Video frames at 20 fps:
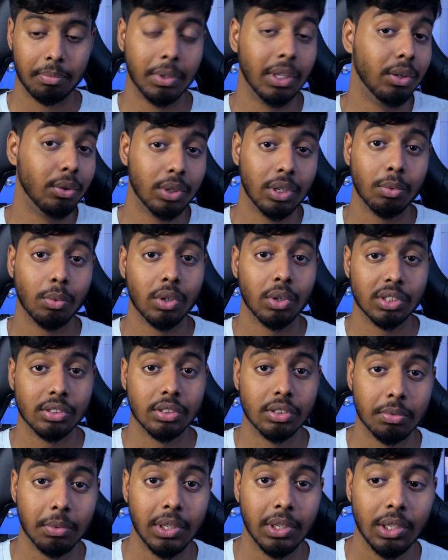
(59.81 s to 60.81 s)
then you can watch
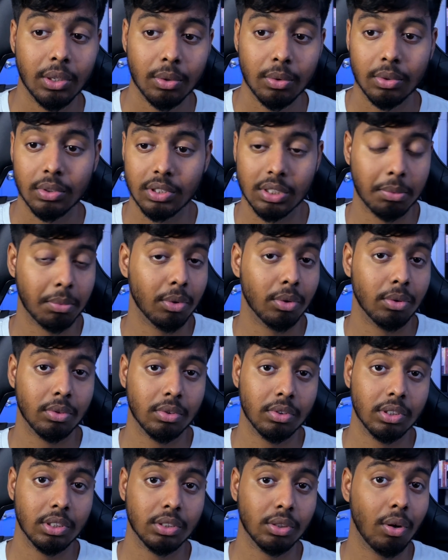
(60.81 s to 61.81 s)
this video it's about
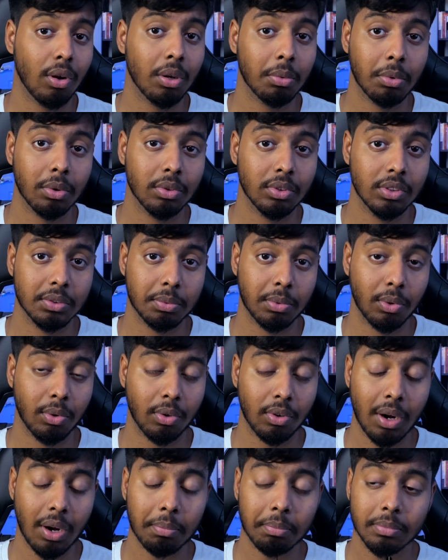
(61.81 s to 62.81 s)
it's all about this
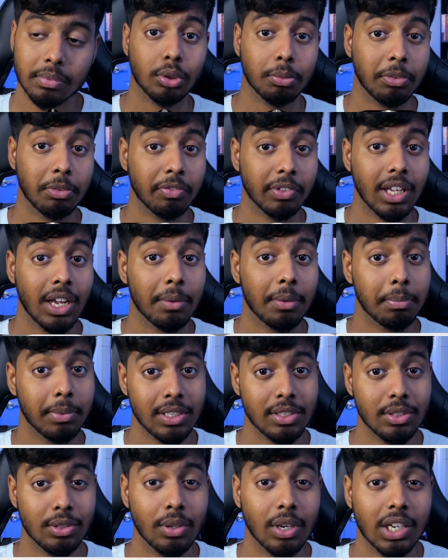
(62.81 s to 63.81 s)
program so before that please do